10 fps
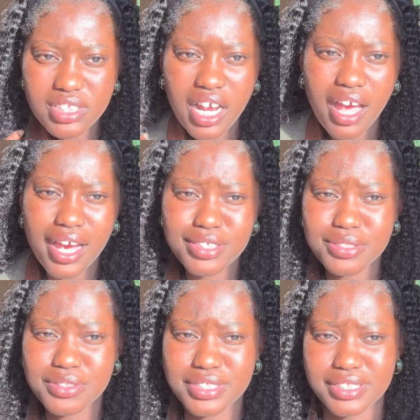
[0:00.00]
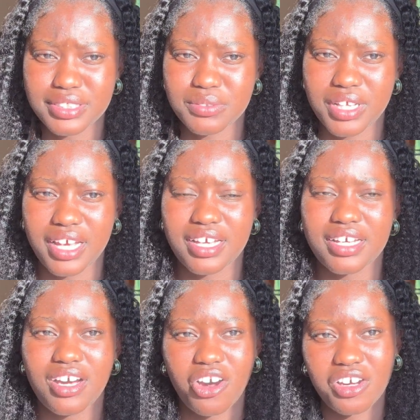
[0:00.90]
high school students like
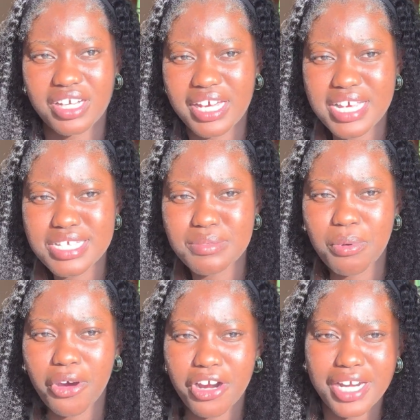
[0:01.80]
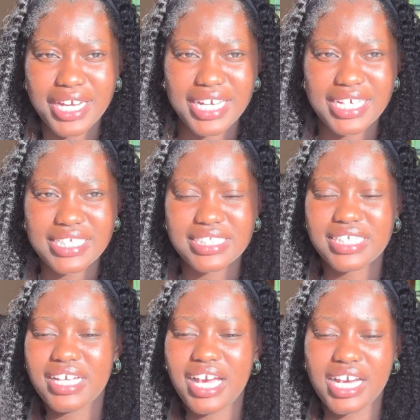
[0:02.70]
organize parties.
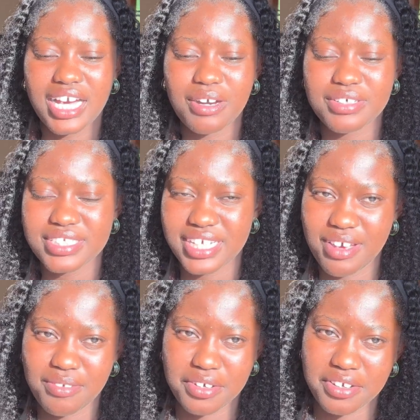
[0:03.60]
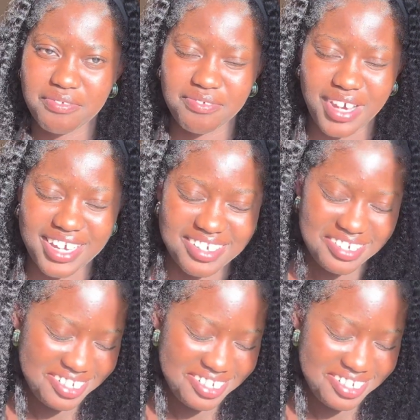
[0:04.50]
I wasn't ever invited.